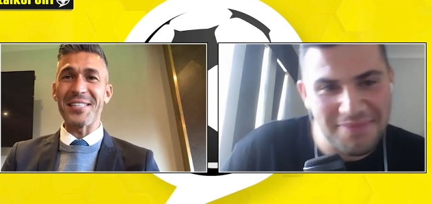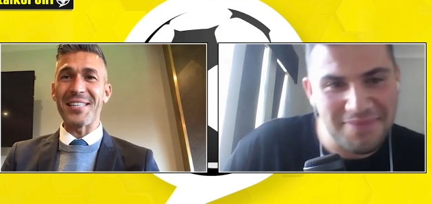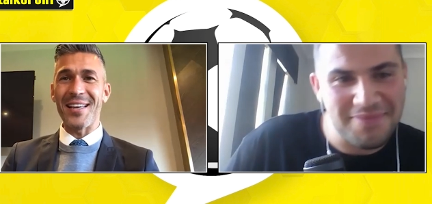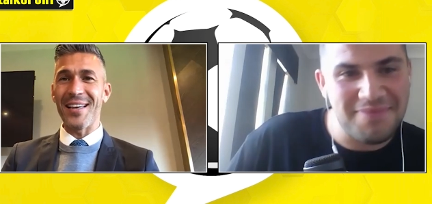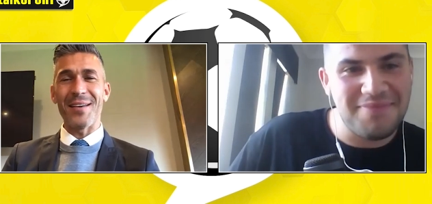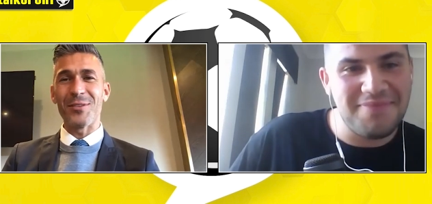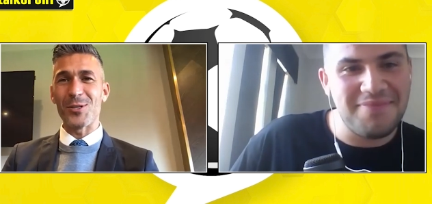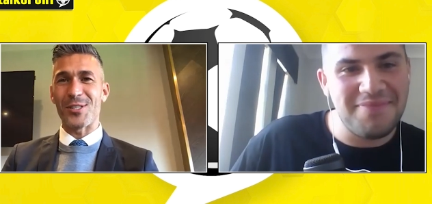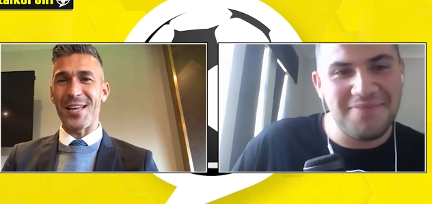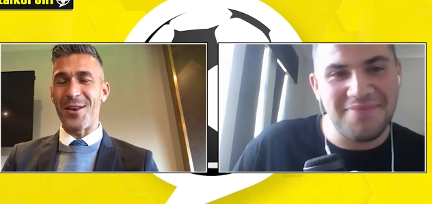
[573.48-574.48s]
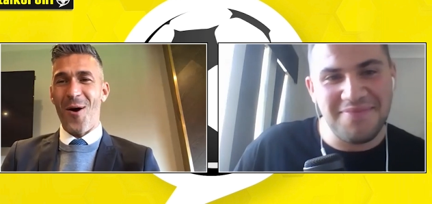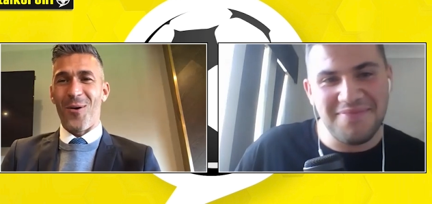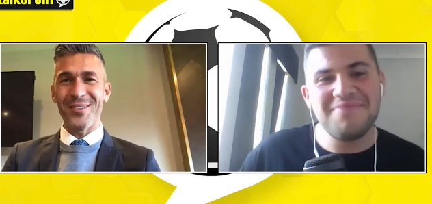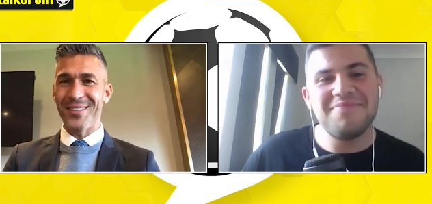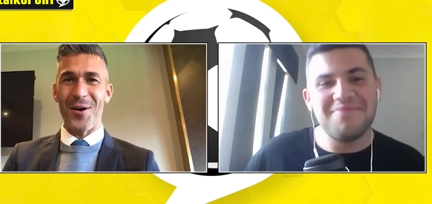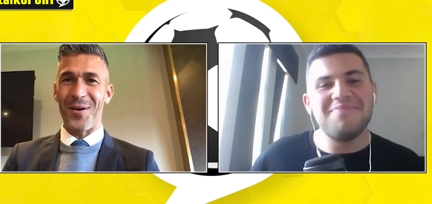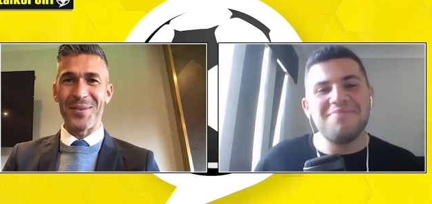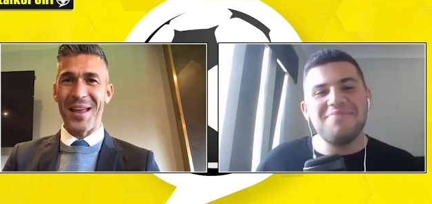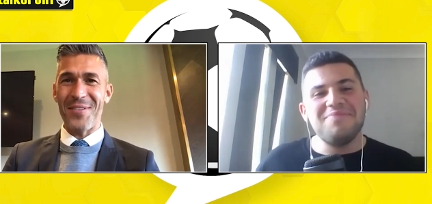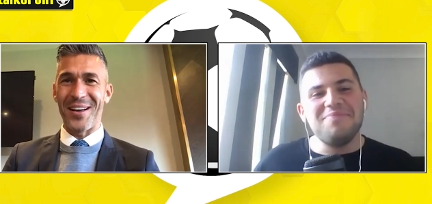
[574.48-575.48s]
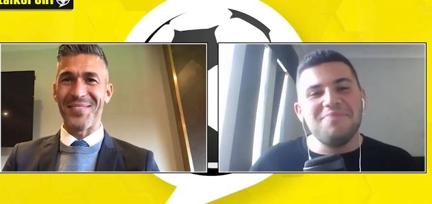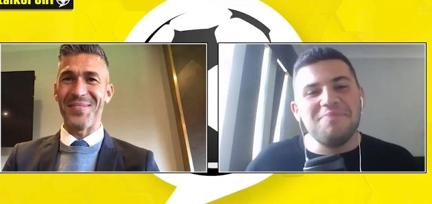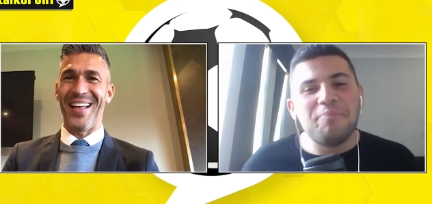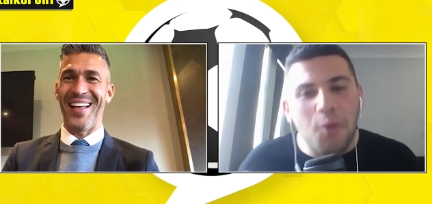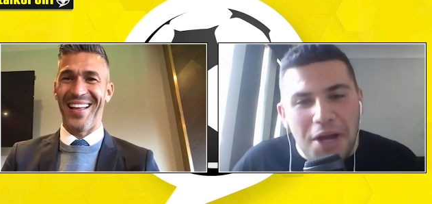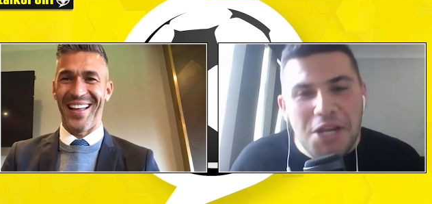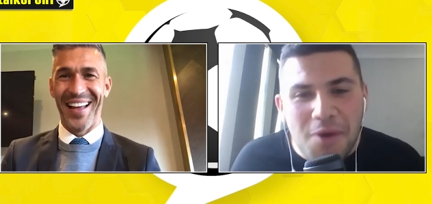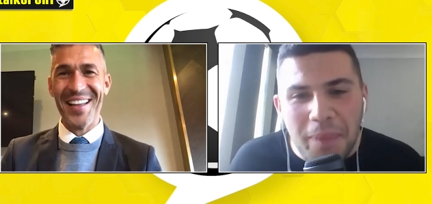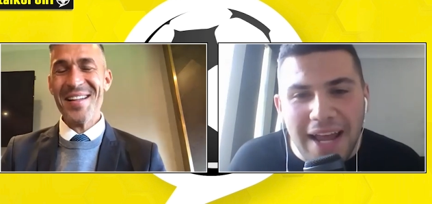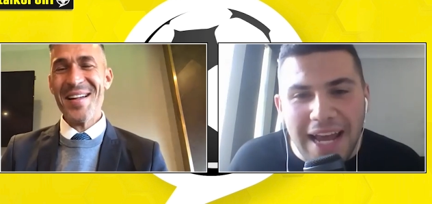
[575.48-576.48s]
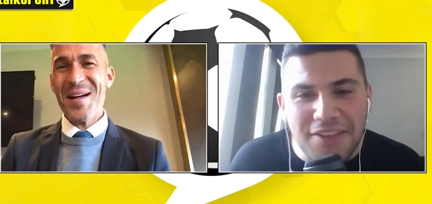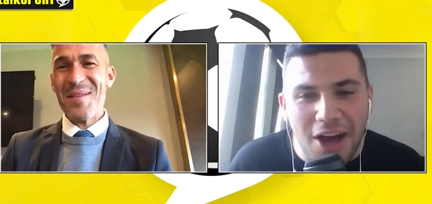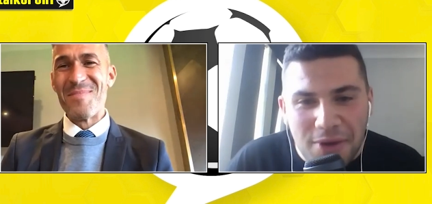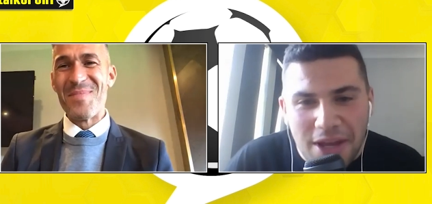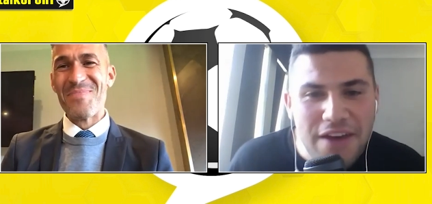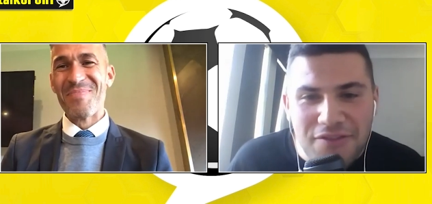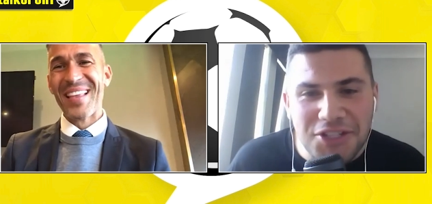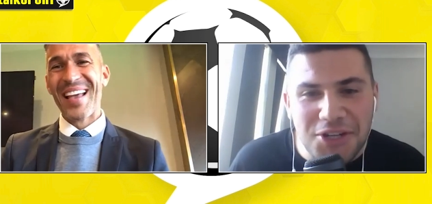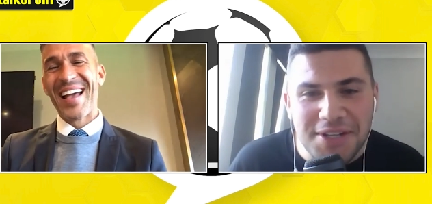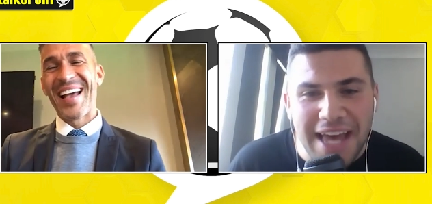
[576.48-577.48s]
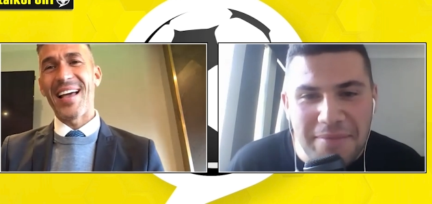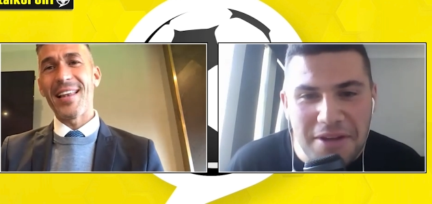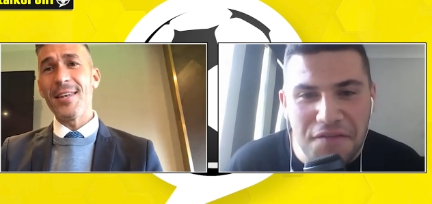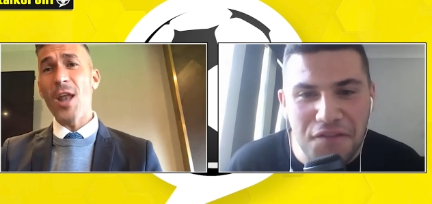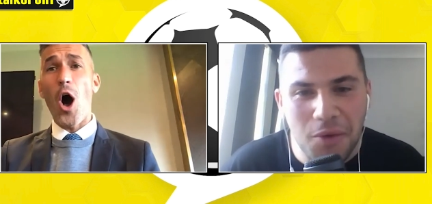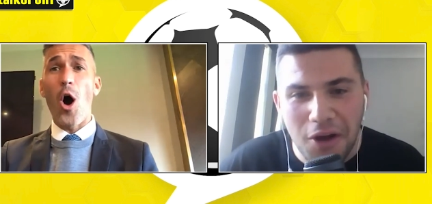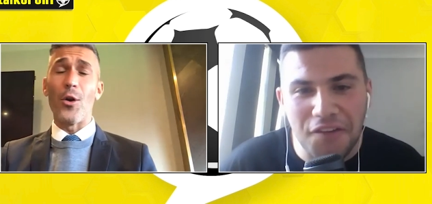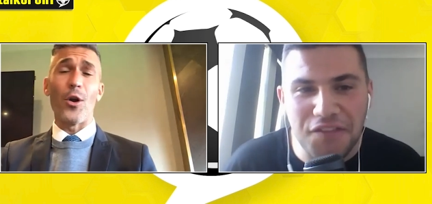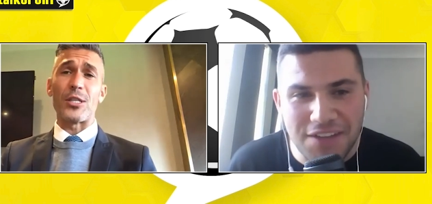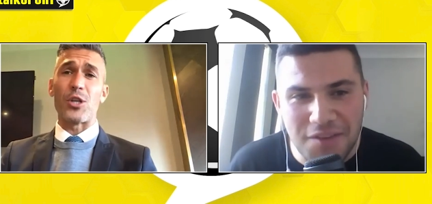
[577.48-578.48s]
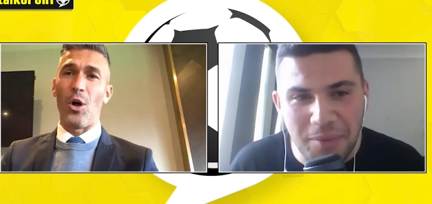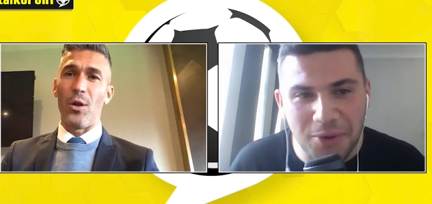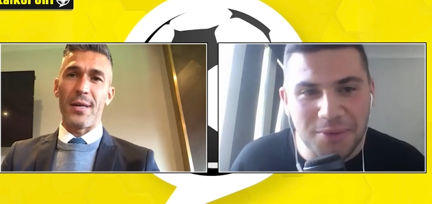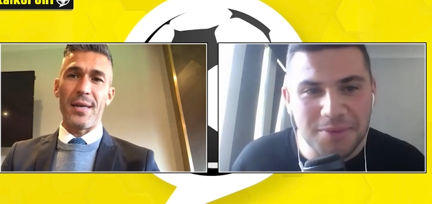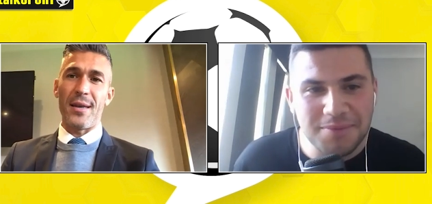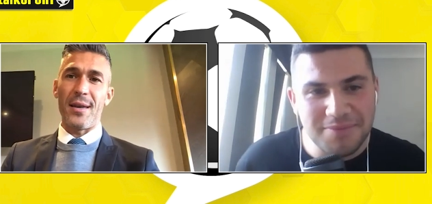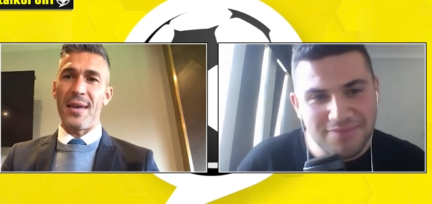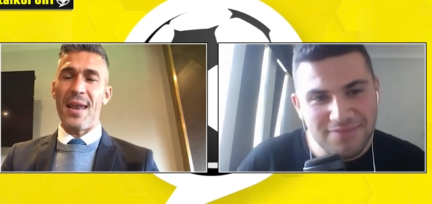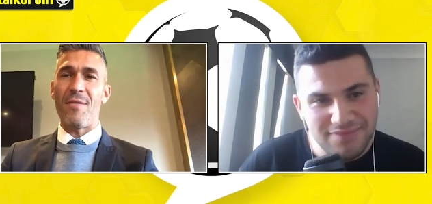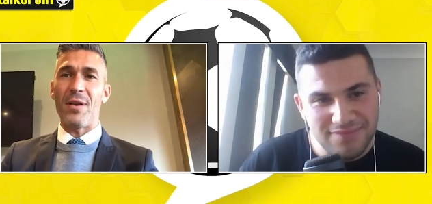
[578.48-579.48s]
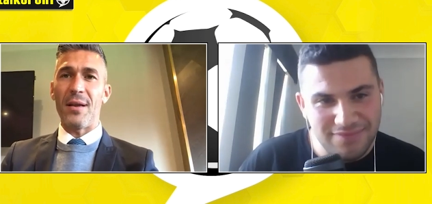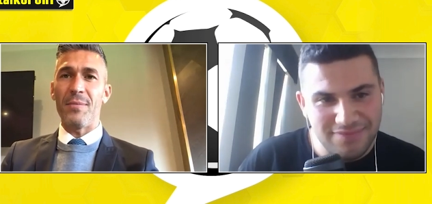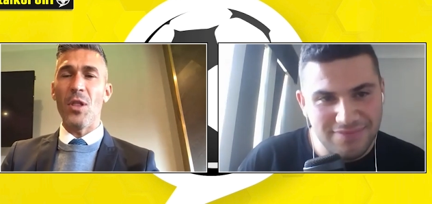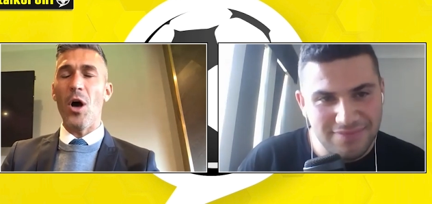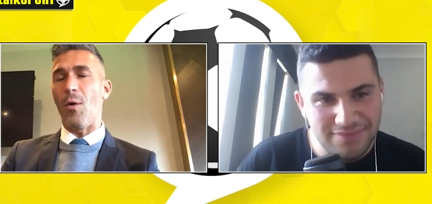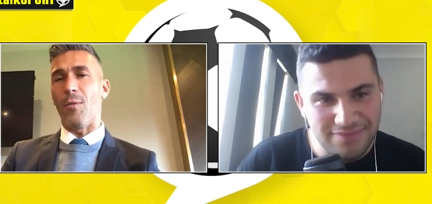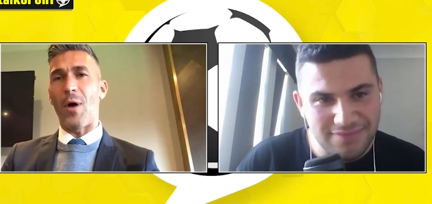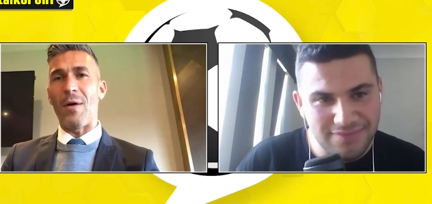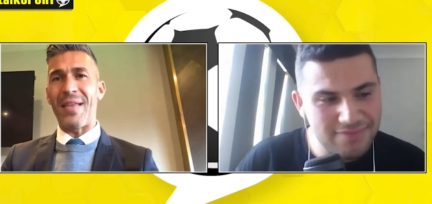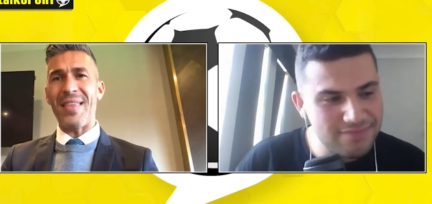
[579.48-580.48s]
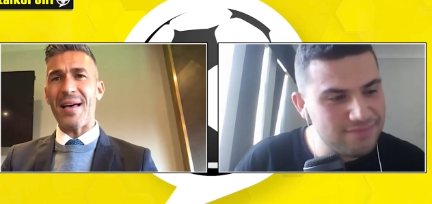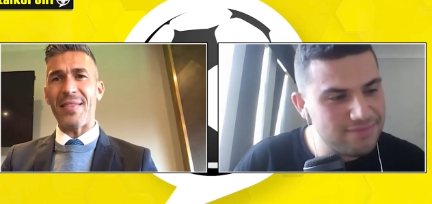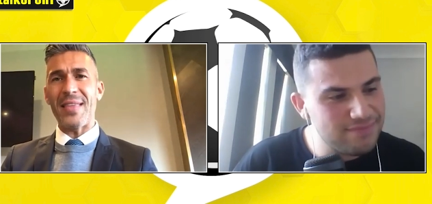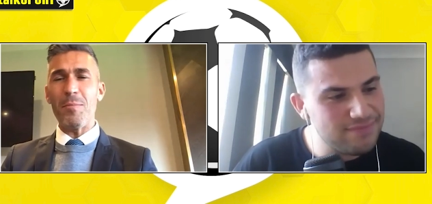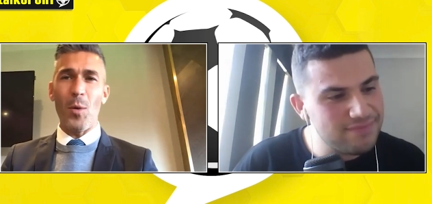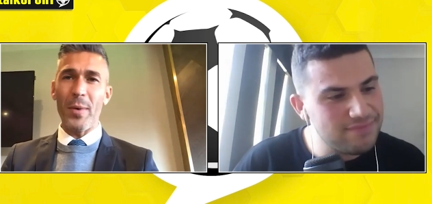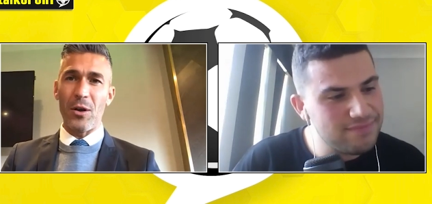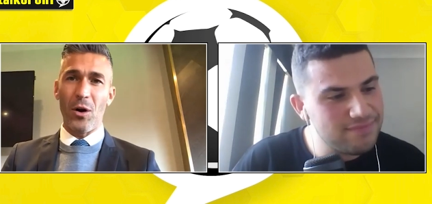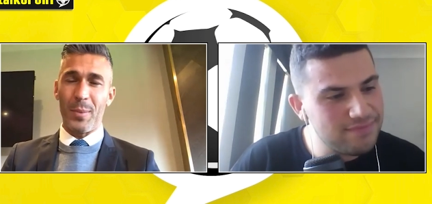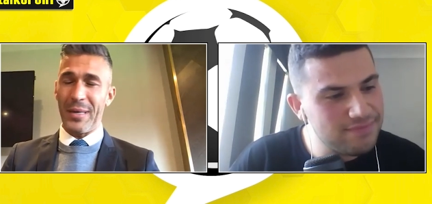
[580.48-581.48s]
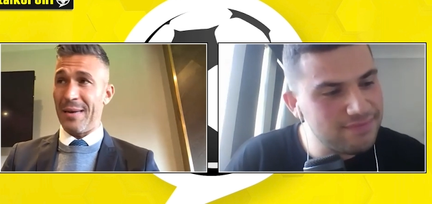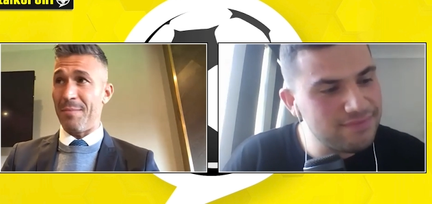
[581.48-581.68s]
Speaker 1: easy to say no, no, never.
Speaker 2: when you were playing though, if Everton came in no, you after no, Liverpool,
Speaker 1: no, at that, that moment, no. But